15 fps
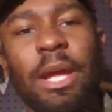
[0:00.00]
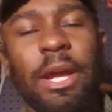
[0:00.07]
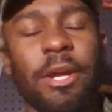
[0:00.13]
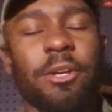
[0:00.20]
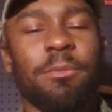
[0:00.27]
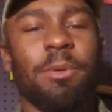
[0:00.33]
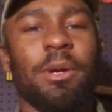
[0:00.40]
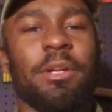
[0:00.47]
Hey
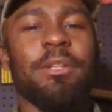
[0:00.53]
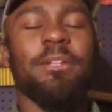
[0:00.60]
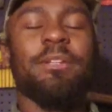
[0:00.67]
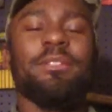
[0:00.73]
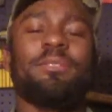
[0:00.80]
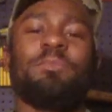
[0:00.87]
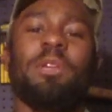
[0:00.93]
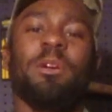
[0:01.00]
everybody,
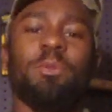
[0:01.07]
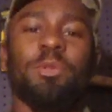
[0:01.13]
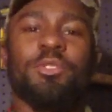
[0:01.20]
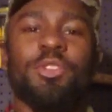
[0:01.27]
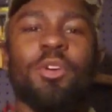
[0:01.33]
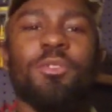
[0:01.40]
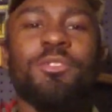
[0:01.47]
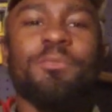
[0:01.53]
it's me Edward
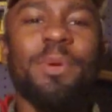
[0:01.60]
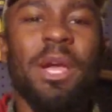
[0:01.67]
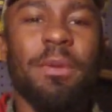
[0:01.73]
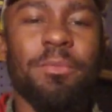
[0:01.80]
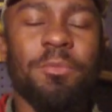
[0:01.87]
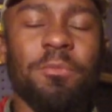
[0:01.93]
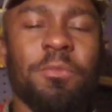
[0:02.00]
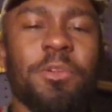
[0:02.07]
Jones
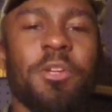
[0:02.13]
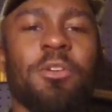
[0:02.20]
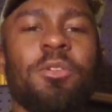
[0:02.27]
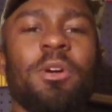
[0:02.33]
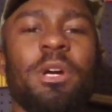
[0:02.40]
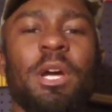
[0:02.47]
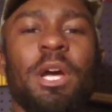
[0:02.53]
back in a video.